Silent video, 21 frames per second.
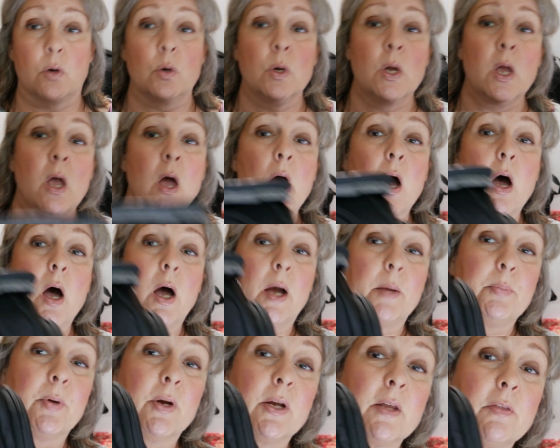So
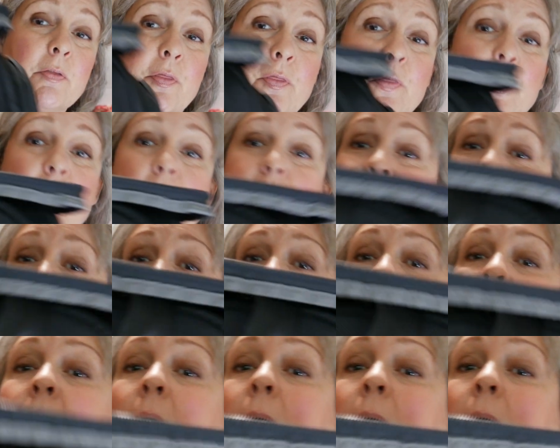I bring this